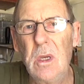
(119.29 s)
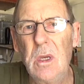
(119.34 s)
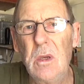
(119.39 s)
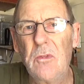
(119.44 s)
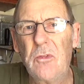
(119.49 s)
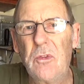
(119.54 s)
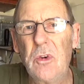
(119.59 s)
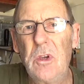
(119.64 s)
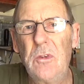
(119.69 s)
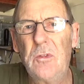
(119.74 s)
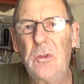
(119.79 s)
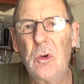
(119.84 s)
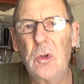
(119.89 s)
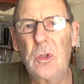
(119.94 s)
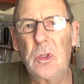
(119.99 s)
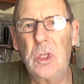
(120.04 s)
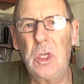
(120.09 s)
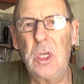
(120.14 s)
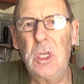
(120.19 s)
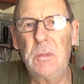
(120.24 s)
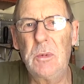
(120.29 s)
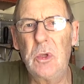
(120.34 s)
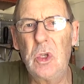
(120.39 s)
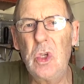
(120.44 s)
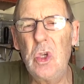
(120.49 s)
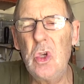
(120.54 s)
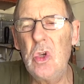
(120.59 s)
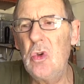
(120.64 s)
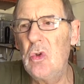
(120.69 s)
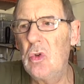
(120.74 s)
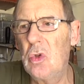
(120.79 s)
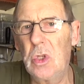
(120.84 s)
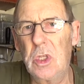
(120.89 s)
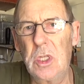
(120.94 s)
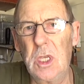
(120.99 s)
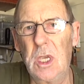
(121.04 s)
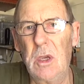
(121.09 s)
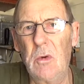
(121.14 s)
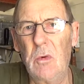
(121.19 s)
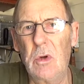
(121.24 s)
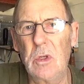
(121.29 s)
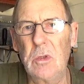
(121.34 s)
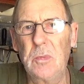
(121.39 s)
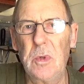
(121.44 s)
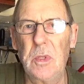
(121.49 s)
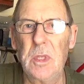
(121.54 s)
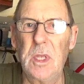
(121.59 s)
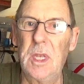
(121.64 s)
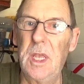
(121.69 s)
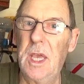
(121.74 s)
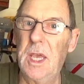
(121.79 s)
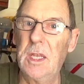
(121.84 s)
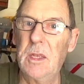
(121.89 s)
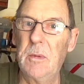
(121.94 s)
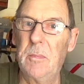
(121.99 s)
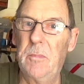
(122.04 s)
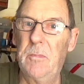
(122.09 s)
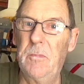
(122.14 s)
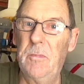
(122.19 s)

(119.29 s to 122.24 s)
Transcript: 3 foot deep, huge thing it was, but then you had to